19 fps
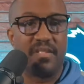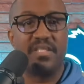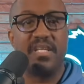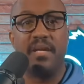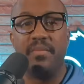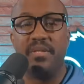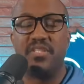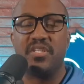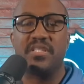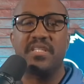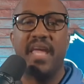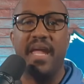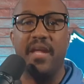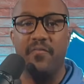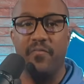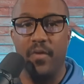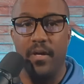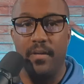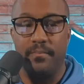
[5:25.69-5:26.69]
team he just
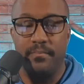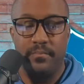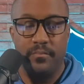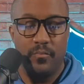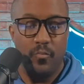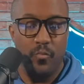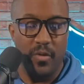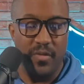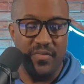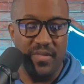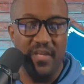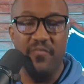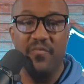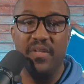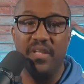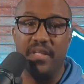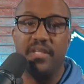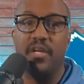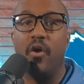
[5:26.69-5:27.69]
came from, with
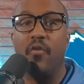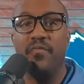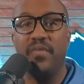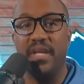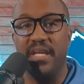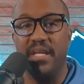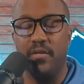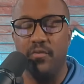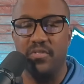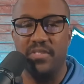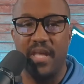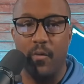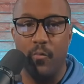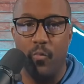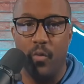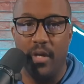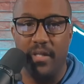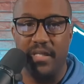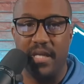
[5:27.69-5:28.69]
the Philadelphia Eagles
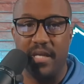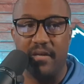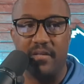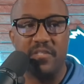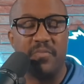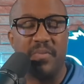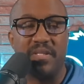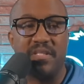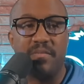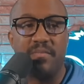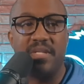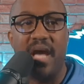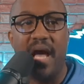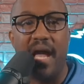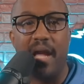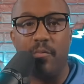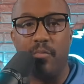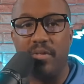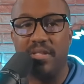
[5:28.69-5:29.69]
that one year, spent some
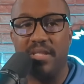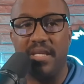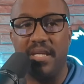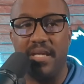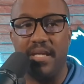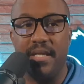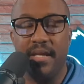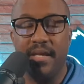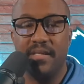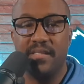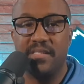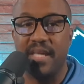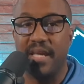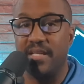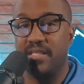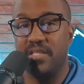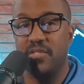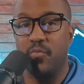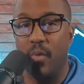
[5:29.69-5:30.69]
time with the
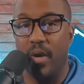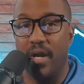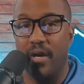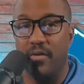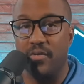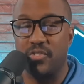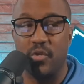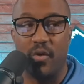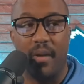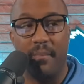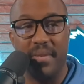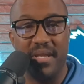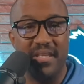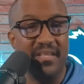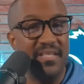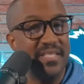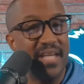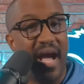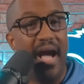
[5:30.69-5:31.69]
Saints as well. So, I
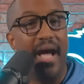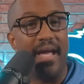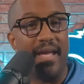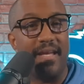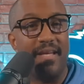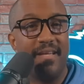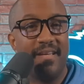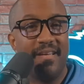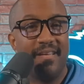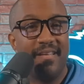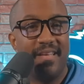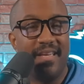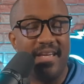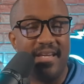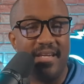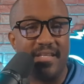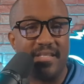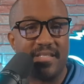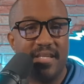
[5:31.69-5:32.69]
mean, this guy
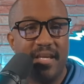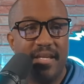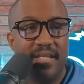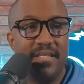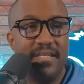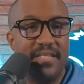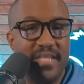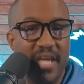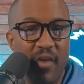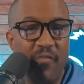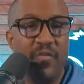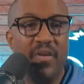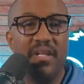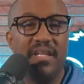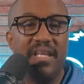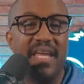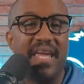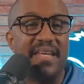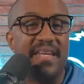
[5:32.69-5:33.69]
is
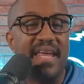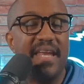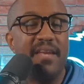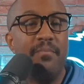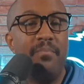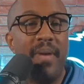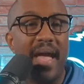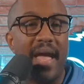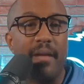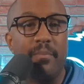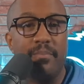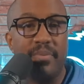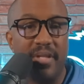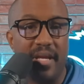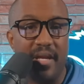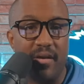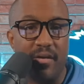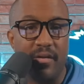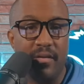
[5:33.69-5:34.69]
definitely an impact
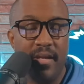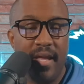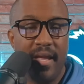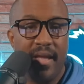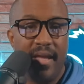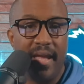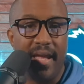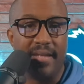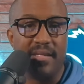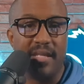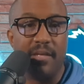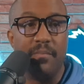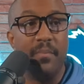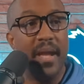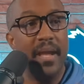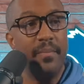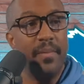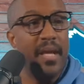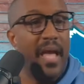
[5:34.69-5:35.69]
player. And
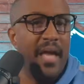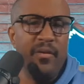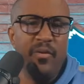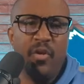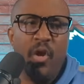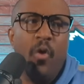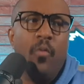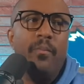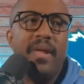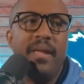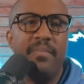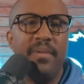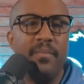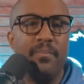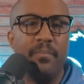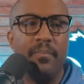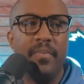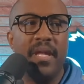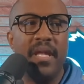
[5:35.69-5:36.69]
then maybe, I don't know,
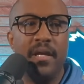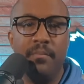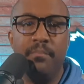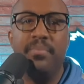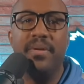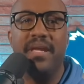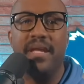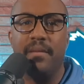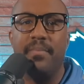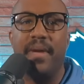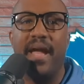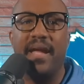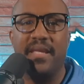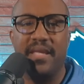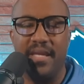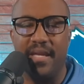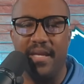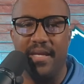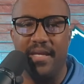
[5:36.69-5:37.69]
maybe him being
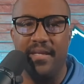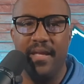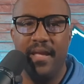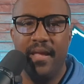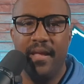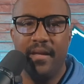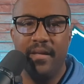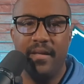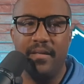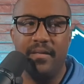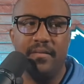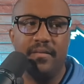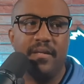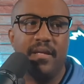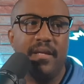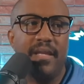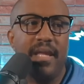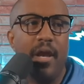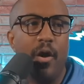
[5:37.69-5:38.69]
back in
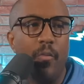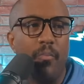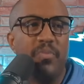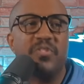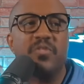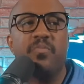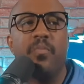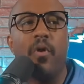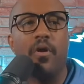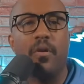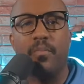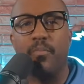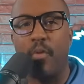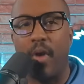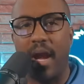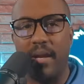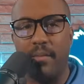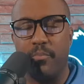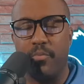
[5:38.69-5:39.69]
could help
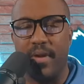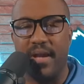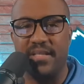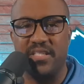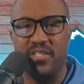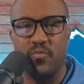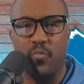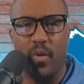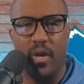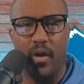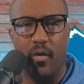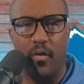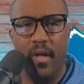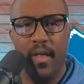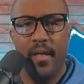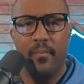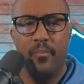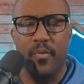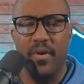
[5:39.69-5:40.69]
spark Brian Branch as
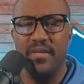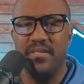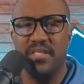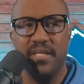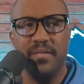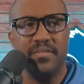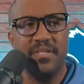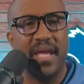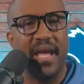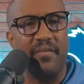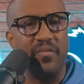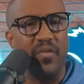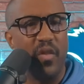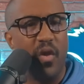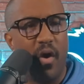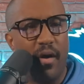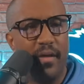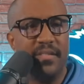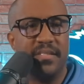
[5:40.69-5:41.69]
well. Branch seems to
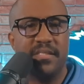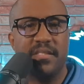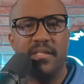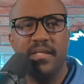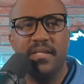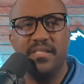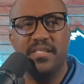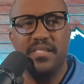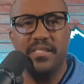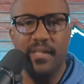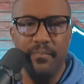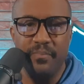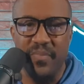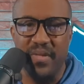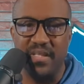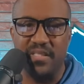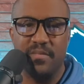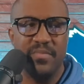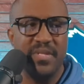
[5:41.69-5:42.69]
have lost
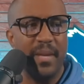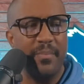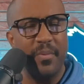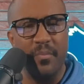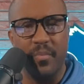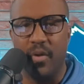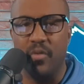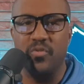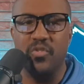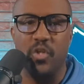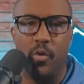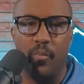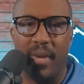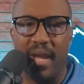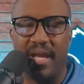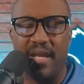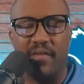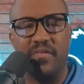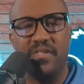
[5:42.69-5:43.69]
something, some type of
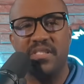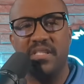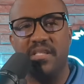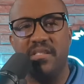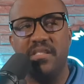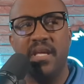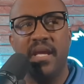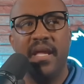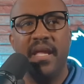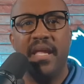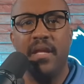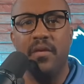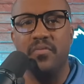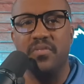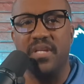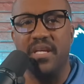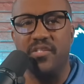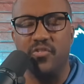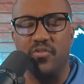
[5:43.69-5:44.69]
mojo, man, ever since
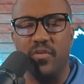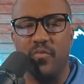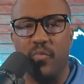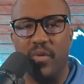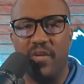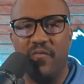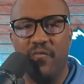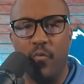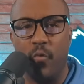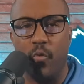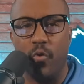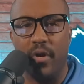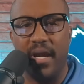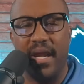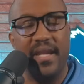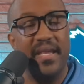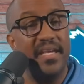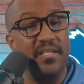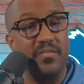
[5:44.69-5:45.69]
he was injured in week
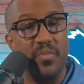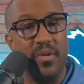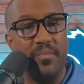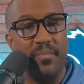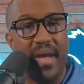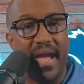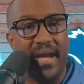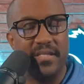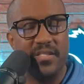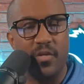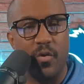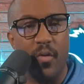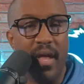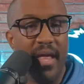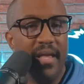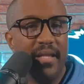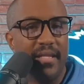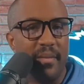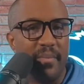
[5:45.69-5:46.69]
four and he's been back.
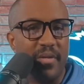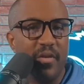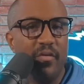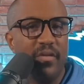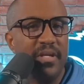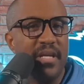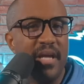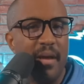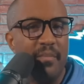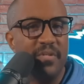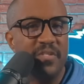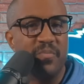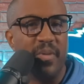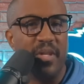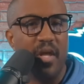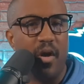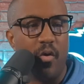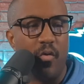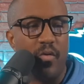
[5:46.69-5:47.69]
So let me know in the
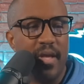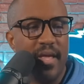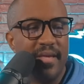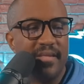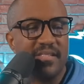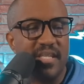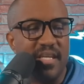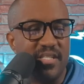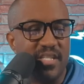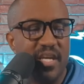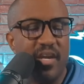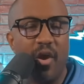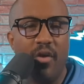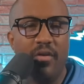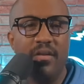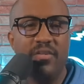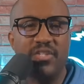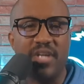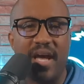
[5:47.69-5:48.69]
comments below. CJ
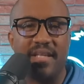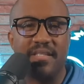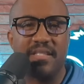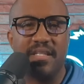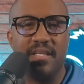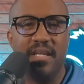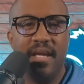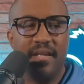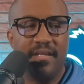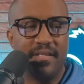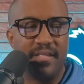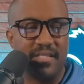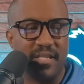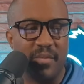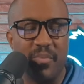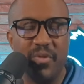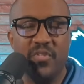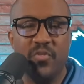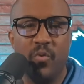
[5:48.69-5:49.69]
Gardner-Johnson,
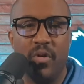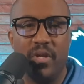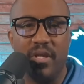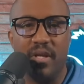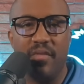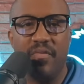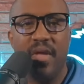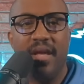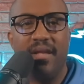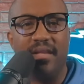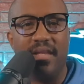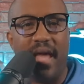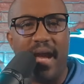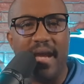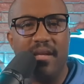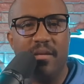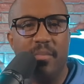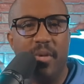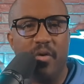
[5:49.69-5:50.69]
December 20th,
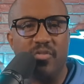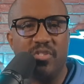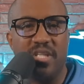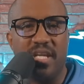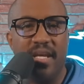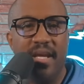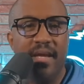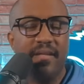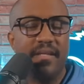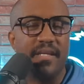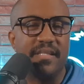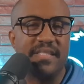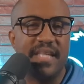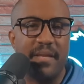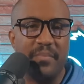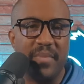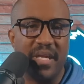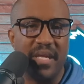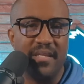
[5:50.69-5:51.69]
lion emoji.
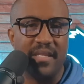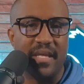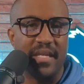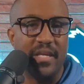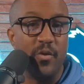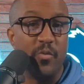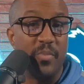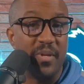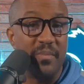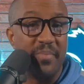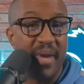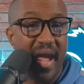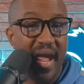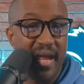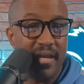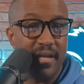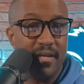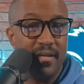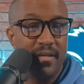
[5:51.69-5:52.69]
Does that mean that he'll be
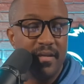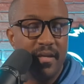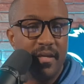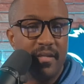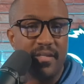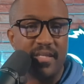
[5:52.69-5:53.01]
back?